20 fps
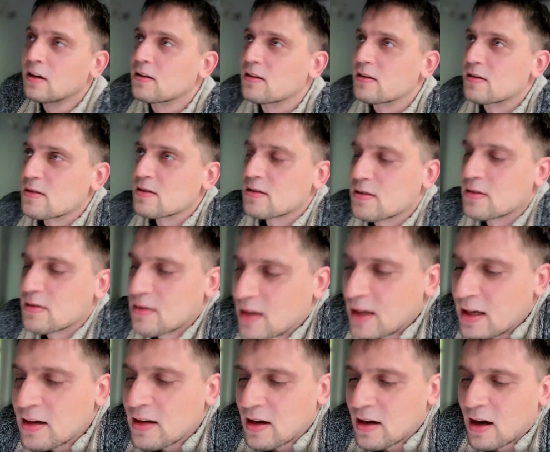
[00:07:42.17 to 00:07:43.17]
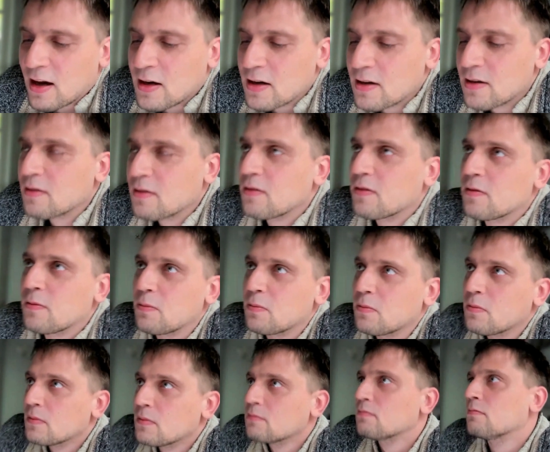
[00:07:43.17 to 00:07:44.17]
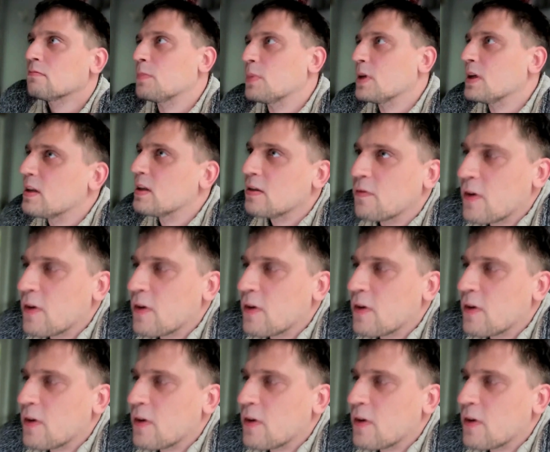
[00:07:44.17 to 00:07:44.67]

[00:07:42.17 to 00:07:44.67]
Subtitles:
this thing can be